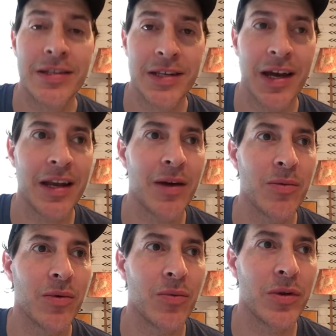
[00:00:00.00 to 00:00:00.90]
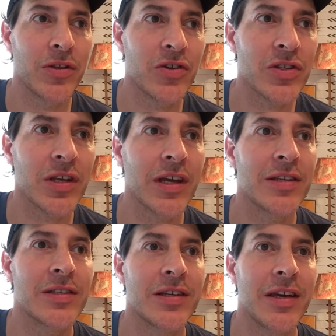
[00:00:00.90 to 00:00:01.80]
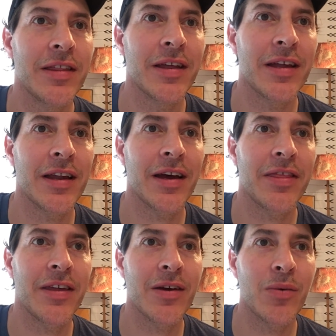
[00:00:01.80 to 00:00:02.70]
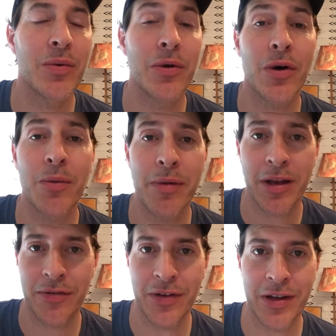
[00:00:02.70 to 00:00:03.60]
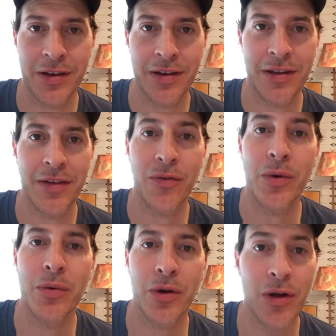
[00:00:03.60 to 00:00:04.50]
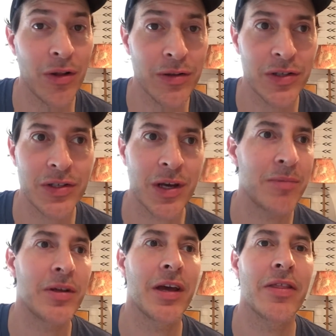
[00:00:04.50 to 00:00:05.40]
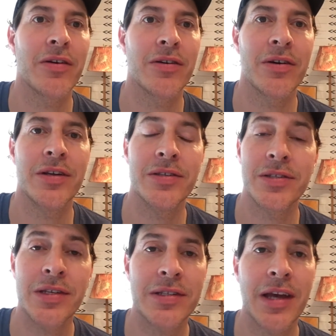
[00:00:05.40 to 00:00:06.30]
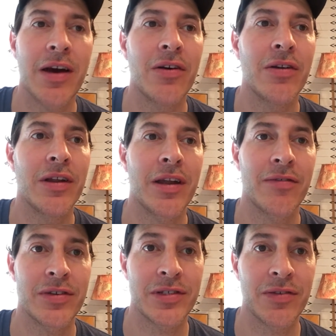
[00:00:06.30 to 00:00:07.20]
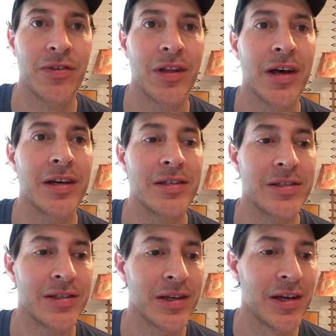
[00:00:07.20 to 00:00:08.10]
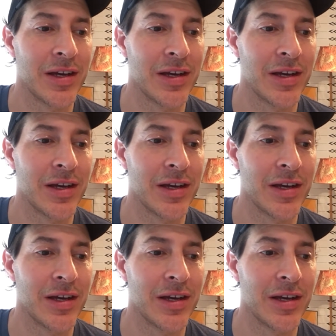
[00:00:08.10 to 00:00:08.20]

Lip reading: aside, I would just like to say that I think we would all benefit if we would all just come together and sit down and have a civilized,